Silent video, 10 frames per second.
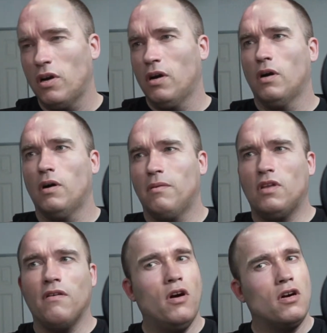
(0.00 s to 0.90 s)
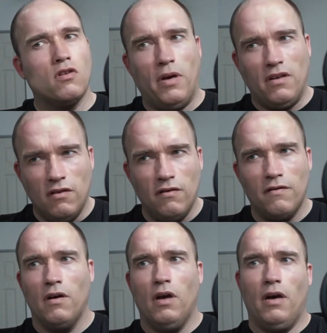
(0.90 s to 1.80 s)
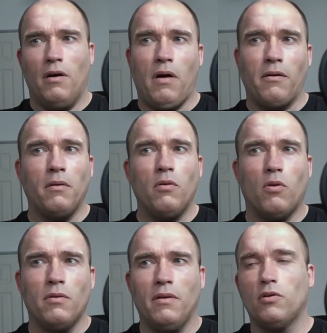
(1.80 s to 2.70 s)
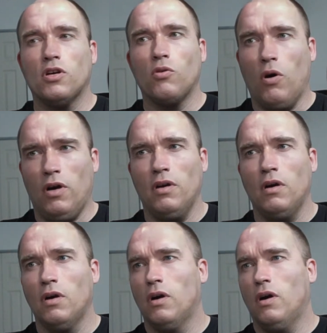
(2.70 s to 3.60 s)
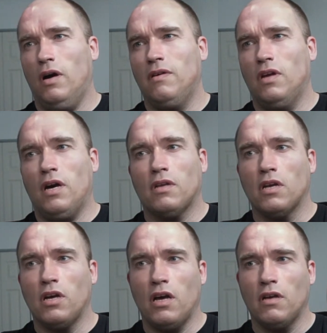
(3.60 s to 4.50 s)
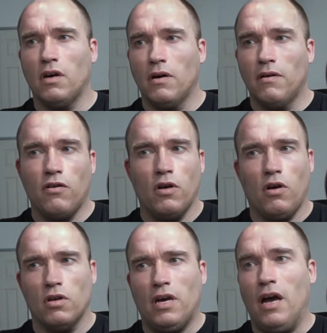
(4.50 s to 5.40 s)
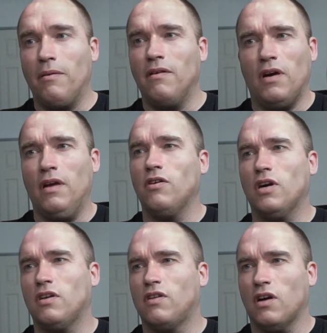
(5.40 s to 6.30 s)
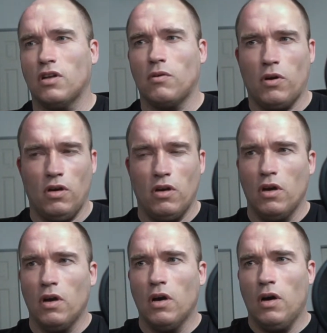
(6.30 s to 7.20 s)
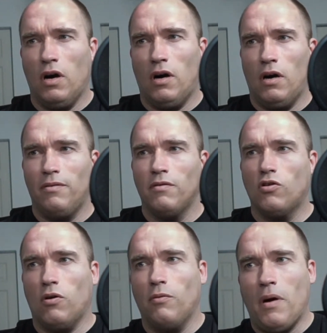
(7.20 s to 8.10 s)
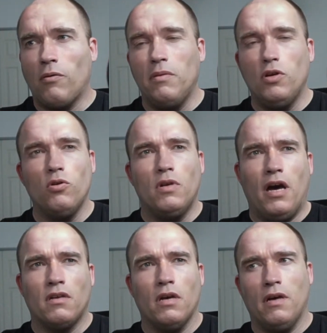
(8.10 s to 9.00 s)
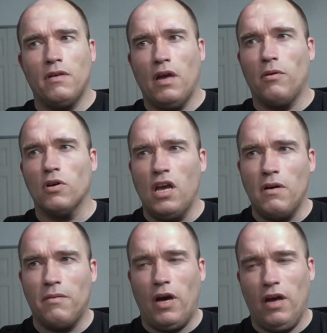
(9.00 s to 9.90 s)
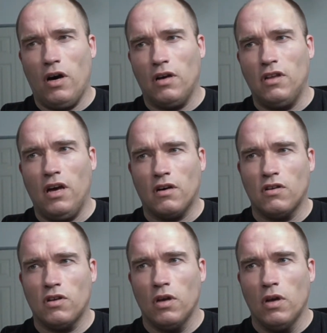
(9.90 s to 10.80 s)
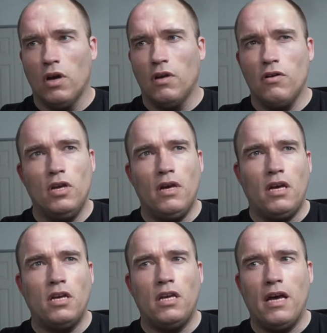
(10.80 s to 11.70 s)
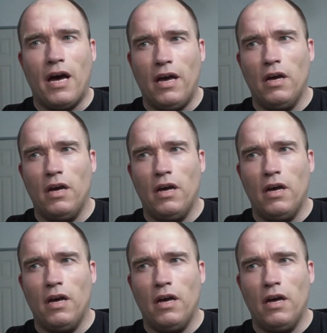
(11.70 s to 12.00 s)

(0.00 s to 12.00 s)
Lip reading: But they're very expensive, and I'll probably only be able to get one and then not get another for a long time if I even get the second one. So probably do that, and then I will keep my RTX 3090 Ti